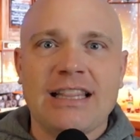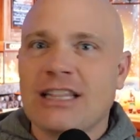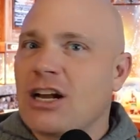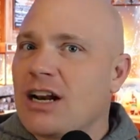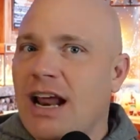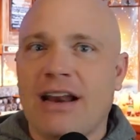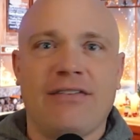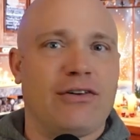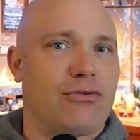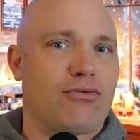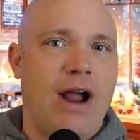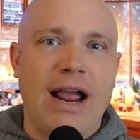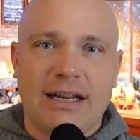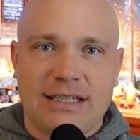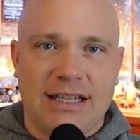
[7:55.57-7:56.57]
They're not even
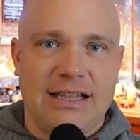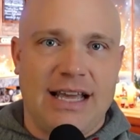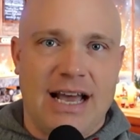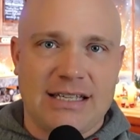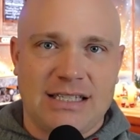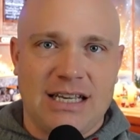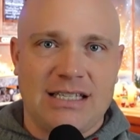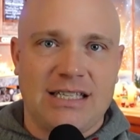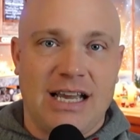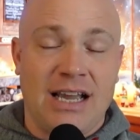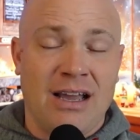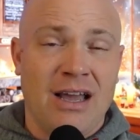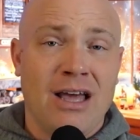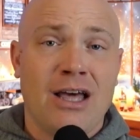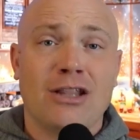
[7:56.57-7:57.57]
ranked in the SEC.